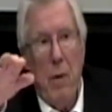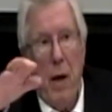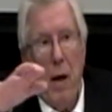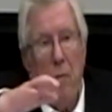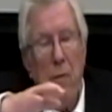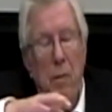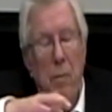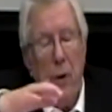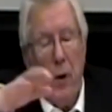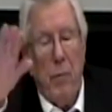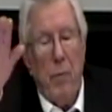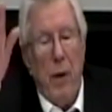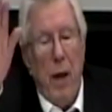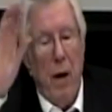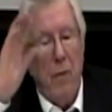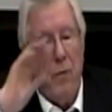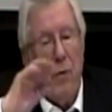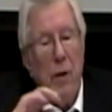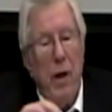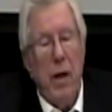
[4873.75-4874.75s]
level, but we
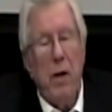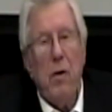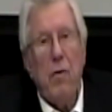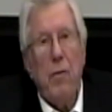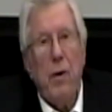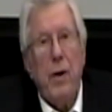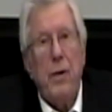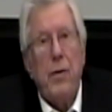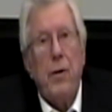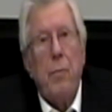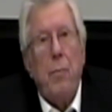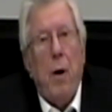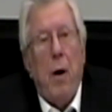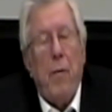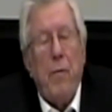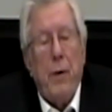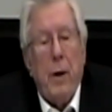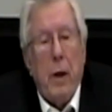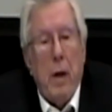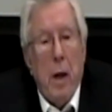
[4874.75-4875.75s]
have to increase the
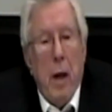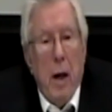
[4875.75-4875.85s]
profit,